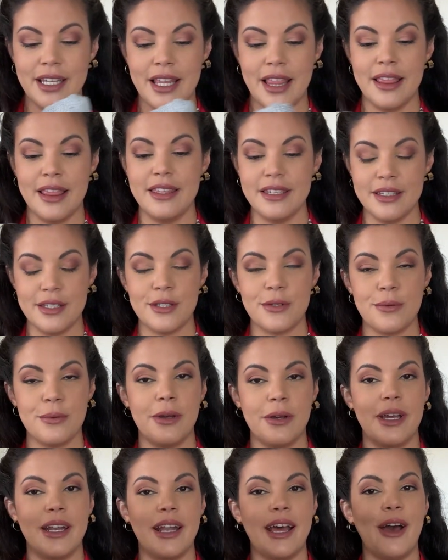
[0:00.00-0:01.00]
This
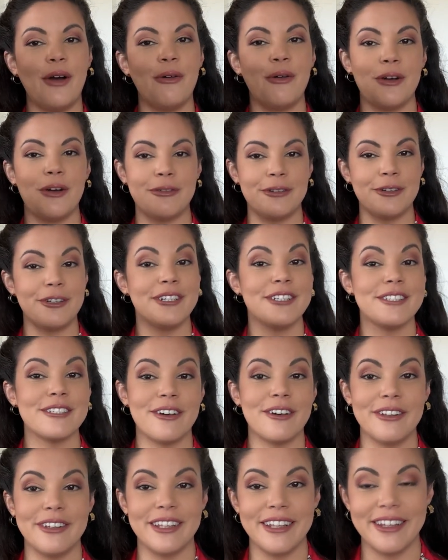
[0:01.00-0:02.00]
one, however, is
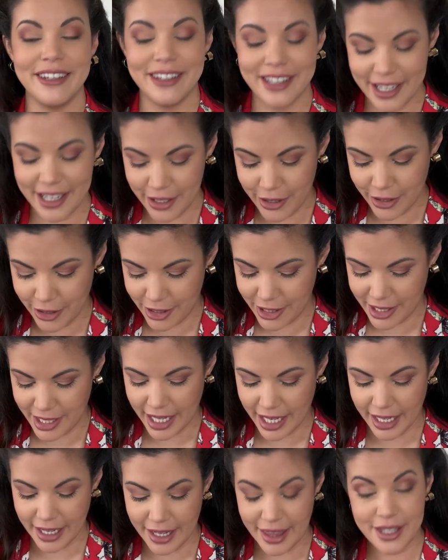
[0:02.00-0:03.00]
on the lighter
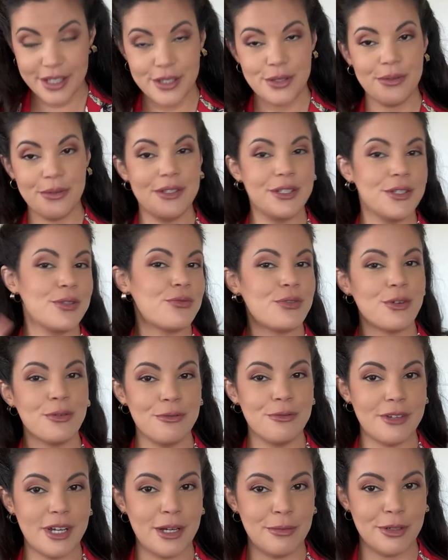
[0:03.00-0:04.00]
side. This one is from
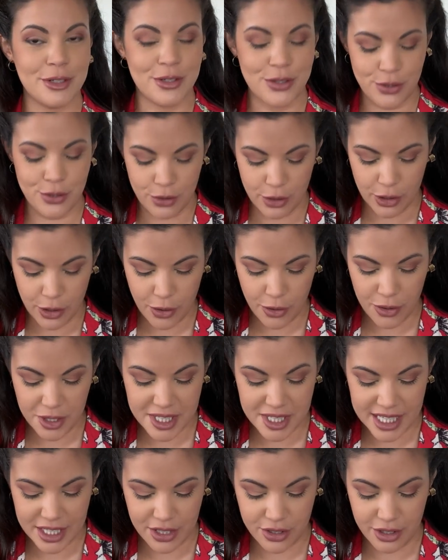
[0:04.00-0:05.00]
Fabric Studio.
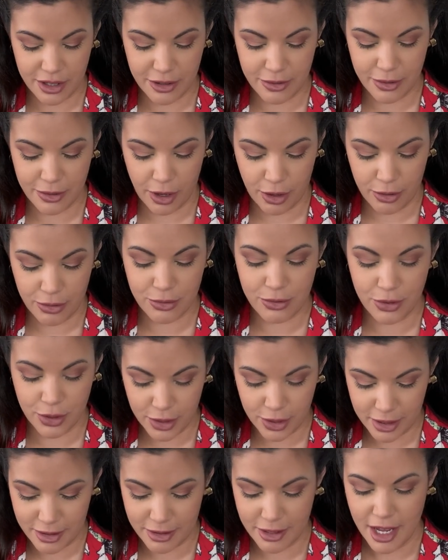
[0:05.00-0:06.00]
It's actually the very
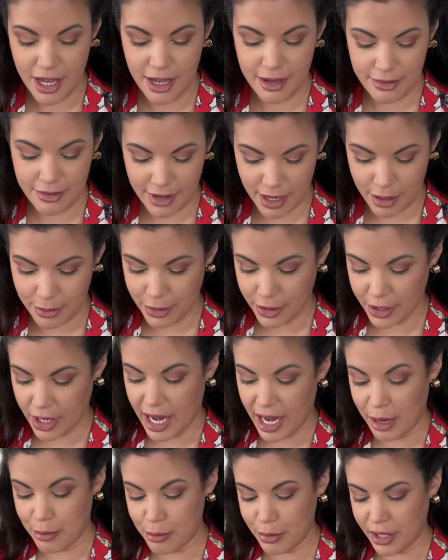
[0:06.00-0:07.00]
first fabric
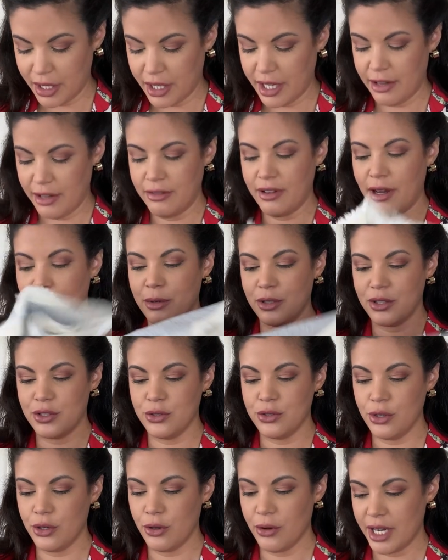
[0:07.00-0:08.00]
I bought at Fabric
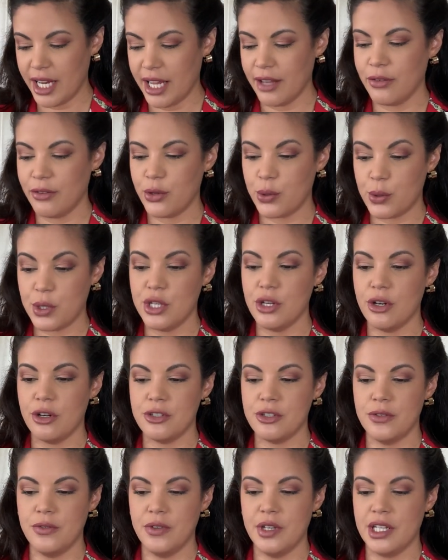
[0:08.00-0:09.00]
Studio, and I have 3
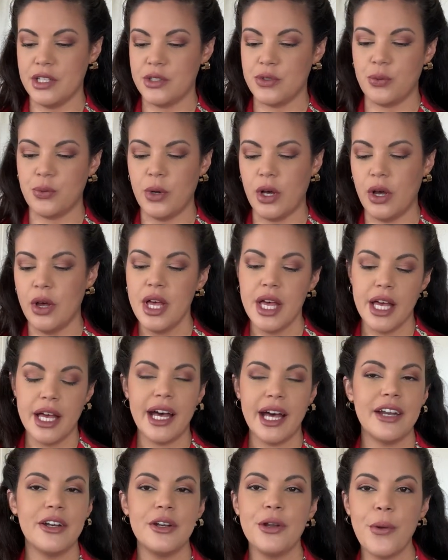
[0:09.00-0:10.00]
yards of it as well.
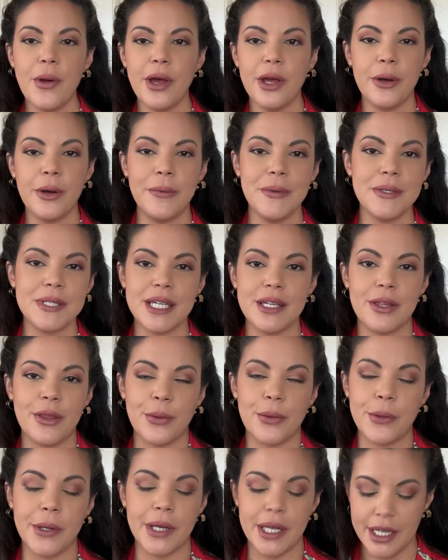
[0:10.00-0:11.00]
I don't know why I always get
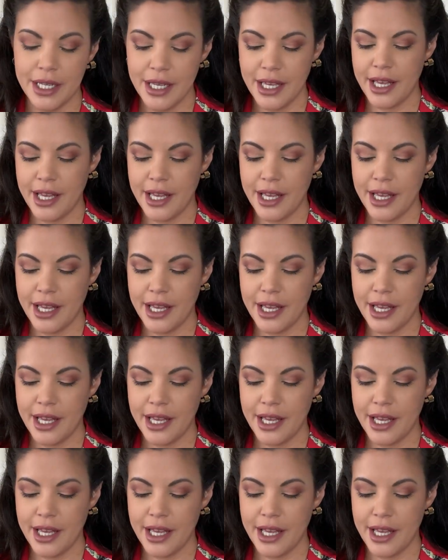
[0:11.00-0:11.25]
3.